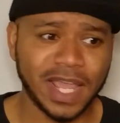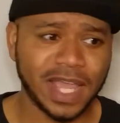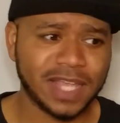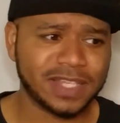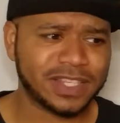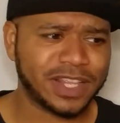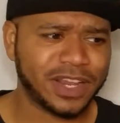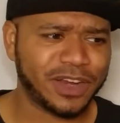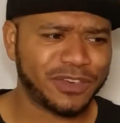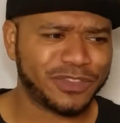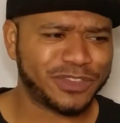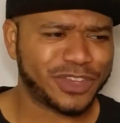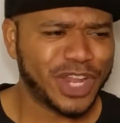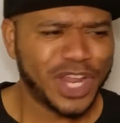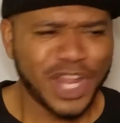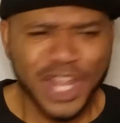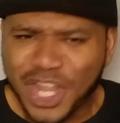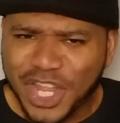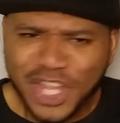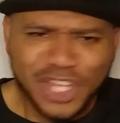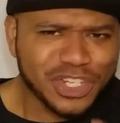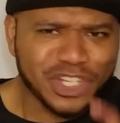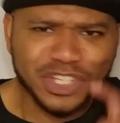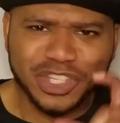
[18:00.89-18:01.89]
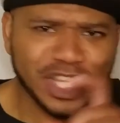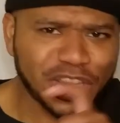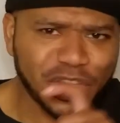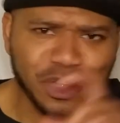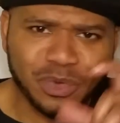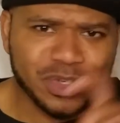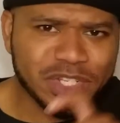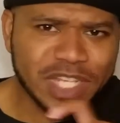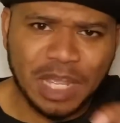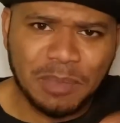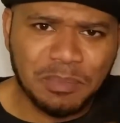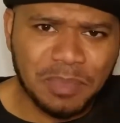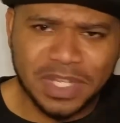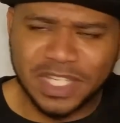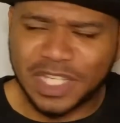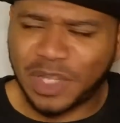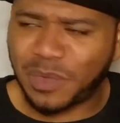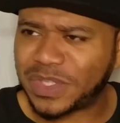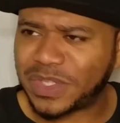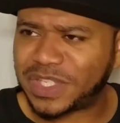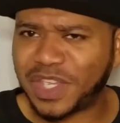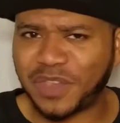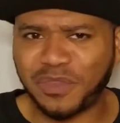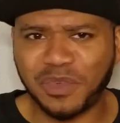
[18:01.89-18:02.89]
There's just little tidbits that we
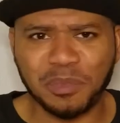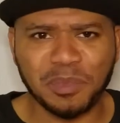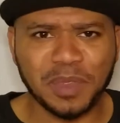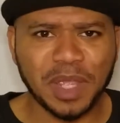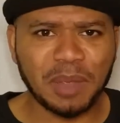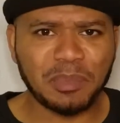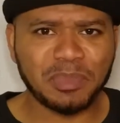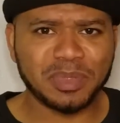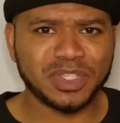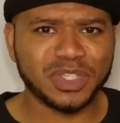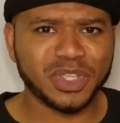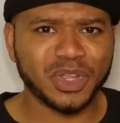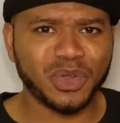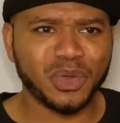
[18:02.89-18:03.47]
from the episode.